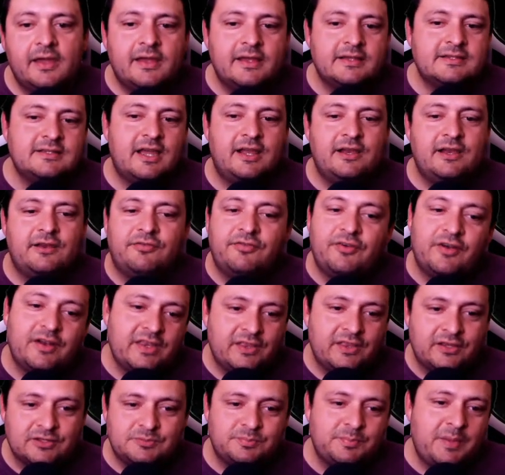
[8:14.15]
It's kind of
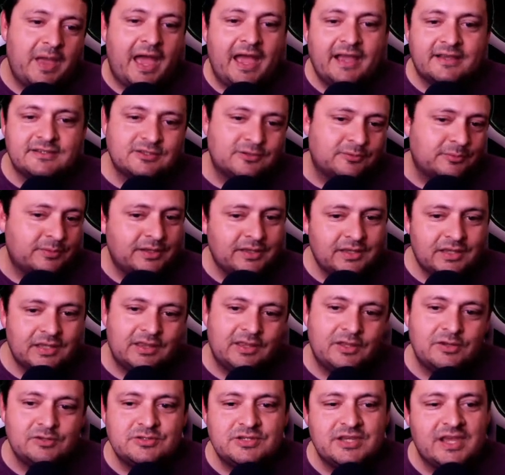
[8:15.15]
funny. Those packs are really
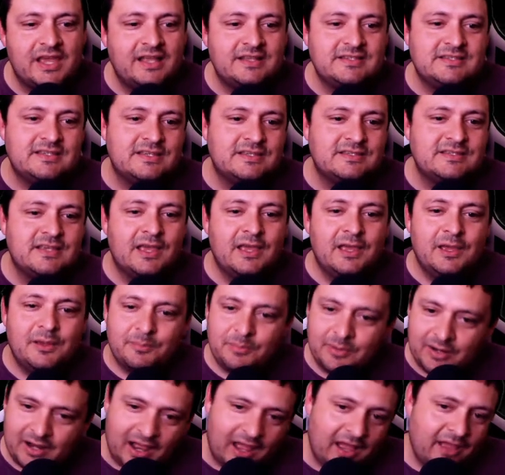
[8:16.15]
low chances,
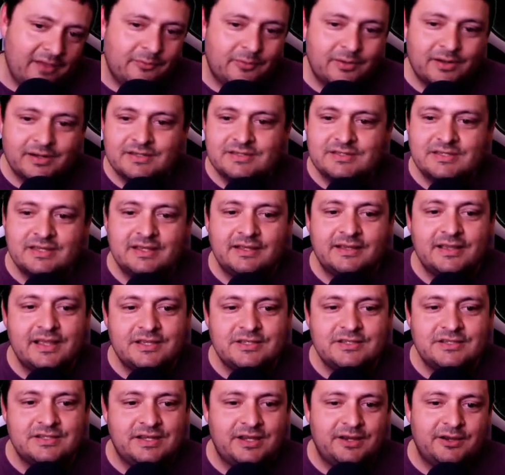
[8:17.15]
but I want to see a
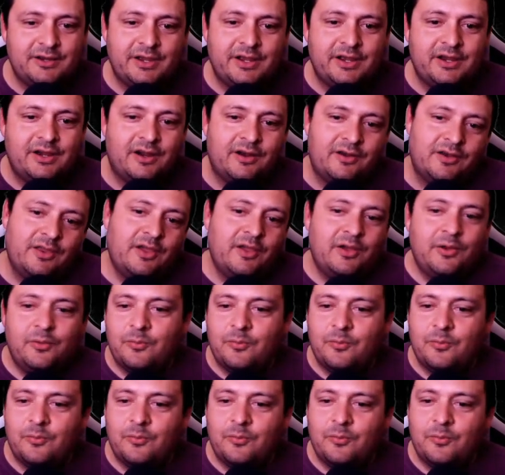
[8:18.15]
legendary card.